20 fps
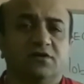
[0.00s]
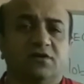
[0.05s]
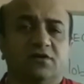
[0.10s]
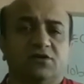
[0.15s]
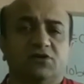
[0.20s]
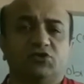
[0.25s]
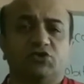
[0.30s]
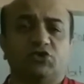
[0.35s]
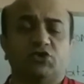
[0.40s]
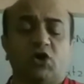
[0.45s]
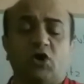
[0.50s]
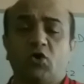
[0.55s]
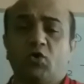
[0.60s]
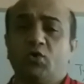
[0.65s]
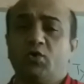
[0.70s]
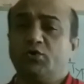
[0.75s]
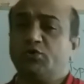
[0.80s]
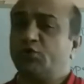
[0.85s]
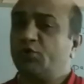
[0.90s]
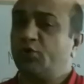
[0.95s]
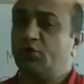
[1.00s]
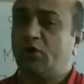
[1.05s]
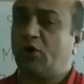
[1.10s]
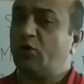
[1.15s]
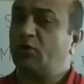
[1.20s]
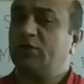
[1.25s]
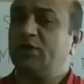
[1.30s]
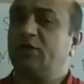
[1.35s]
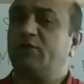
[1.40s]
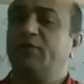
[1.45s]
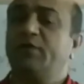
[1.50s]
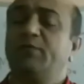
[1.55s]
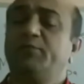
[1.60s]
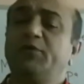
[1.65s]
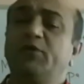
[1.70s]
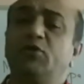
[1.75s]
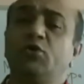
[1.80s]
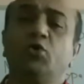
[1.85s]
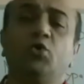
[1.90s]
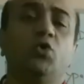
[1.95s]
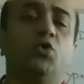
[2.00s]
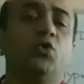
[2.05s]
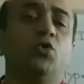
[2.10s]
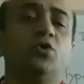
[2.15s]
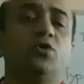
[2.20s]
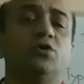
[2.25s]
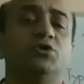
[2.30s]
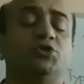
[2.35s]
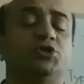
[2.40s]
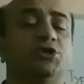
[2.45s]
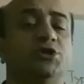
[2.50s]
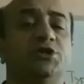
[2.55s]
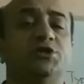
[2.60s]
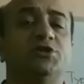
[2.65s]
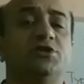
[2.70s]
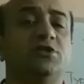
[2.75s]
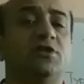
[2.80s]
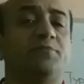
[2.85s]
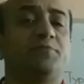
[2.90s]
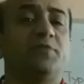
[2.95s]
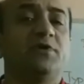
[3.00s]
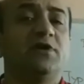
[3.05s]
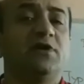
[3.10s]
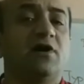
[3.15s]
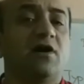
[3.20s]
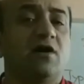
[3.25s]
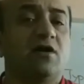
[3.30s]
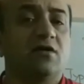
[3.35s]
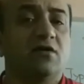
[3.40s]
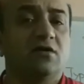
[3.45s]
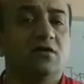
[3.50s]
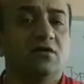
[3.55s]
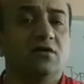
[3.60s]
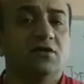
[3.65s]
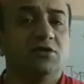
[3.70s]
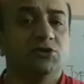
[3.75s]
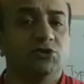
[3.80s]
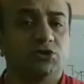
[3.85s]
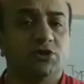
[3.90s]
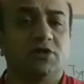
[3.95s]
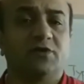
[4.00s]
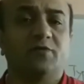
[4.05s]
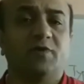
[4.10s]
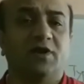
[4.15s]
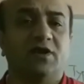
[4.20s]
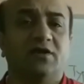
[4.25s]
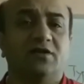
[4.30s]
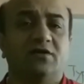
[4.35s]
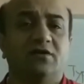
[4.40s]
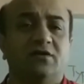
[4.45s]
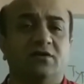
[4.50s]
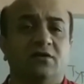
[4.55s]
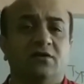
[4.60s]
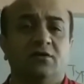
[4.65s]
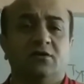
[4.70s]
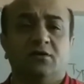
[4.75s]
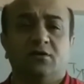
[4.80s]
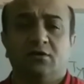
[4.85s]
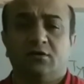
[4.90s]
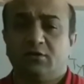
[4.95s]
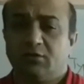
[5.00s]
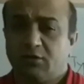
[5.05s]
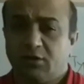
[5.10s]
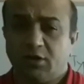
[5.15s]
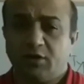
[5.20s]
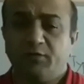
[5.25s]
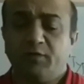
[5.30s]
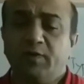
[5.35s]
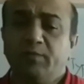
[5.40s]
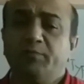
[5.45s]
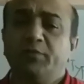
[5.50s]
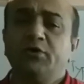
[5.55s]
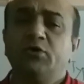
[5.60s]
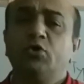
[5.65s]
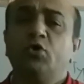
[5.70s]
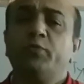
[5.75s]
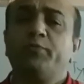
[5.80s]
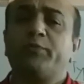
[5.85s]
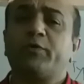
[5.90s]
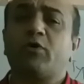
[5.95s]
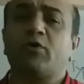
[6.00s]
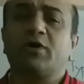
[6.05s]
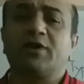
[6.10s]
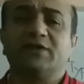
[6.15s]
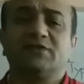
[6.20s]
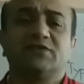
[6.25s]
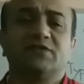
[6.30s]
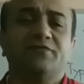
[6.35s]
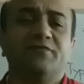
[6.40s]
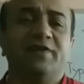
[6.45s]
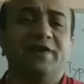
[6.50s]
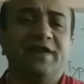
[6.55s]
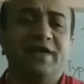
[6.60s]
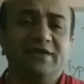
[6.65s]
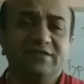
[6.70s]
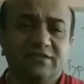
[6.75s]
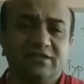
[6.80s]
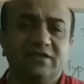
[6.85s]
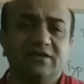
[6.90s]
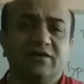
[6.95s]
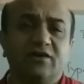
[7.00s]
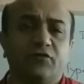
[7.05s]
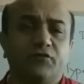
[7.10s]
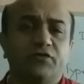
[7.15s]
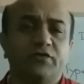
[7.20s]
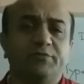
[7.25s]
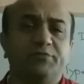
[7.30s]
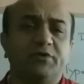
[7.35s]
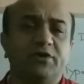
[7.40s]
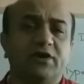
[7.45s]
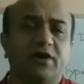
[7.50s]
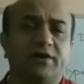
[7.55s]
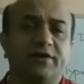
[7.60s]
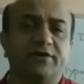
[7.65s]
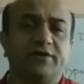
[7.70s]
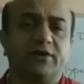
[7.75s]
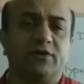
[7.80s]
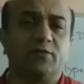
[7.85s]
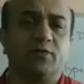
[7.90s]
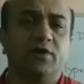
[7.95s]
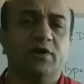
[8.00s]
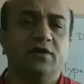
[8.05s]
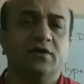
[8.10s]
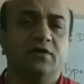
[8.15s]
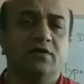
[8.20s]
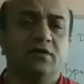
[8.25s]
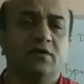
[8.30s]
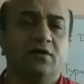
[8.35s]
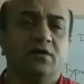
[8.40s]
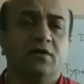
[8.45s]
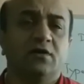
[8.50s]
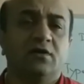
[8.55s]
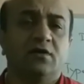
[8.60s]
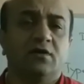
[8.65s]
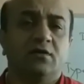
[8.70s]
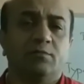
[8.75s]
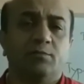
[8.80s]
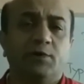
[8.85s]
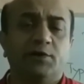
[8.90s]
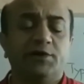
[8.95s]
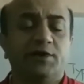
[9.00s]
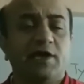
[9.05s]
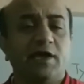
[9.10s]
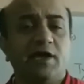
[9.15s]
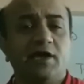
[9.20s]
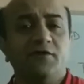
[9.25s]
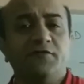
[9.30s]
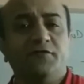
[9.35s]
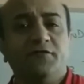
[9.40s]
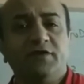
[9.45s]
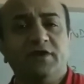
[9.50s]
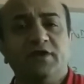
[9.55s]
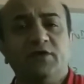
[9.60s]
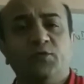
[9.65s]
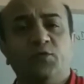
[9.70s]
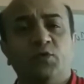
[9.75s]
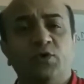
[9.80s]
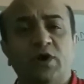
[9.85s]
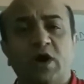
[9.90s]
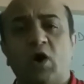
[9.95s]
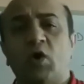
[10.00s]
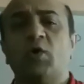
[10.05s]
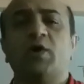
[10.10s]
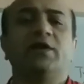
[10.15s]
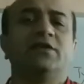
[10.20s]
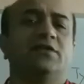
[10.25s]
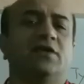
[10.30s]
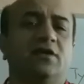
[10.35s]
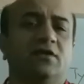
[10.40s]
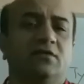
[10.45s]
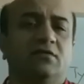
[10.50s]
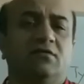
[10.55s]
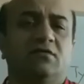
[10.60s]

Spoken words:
So now there will be no change in the PR interval. There will be no progressive lengthening of the PR interval, but every now and then,